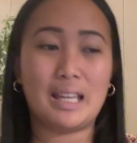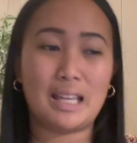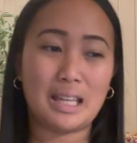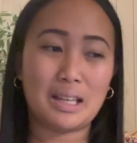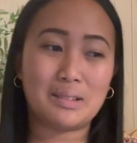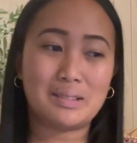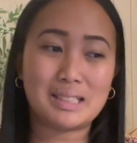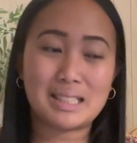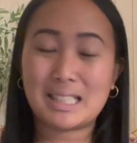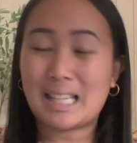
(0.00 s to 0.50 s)

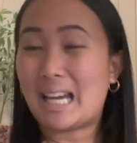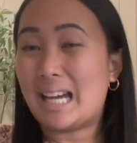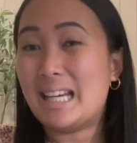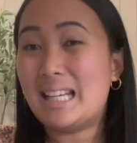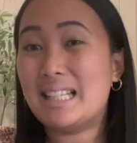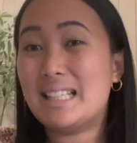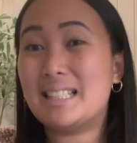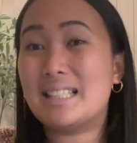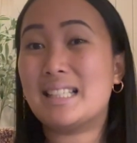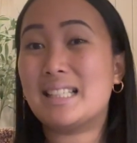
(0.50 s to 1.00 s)
it was
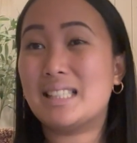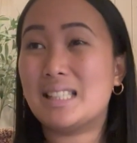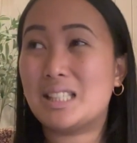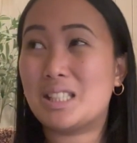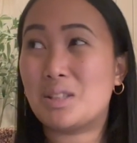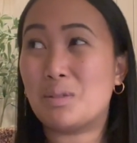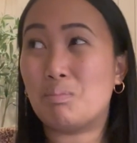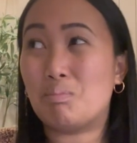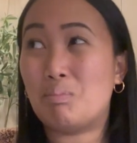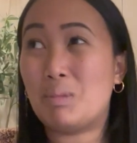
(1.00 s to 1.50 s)
kind of
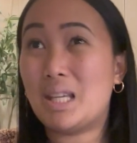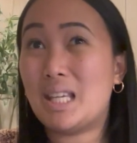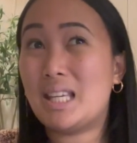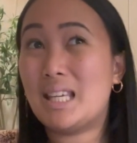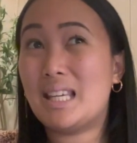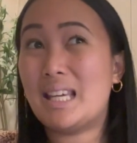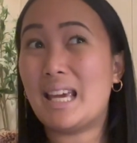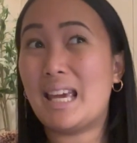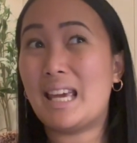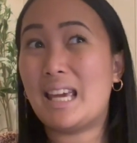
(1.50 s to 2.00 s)
just
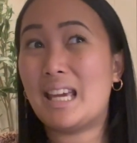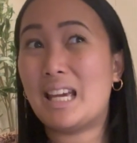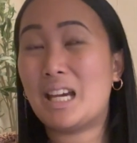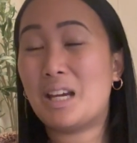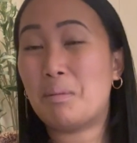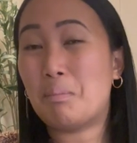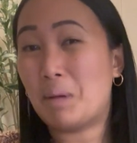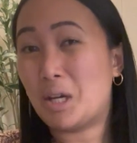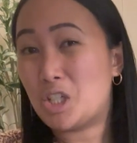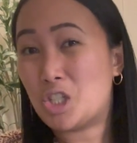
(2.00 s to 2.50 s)
me
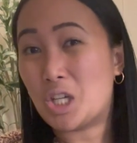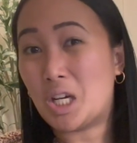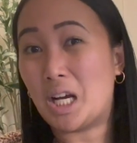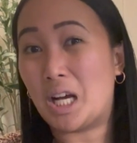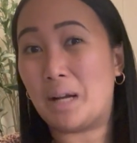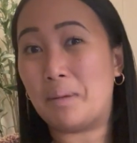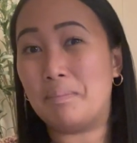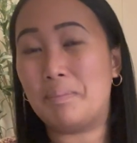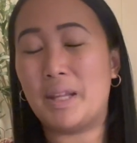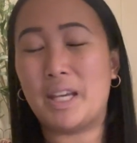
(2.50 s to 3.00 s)
and my job,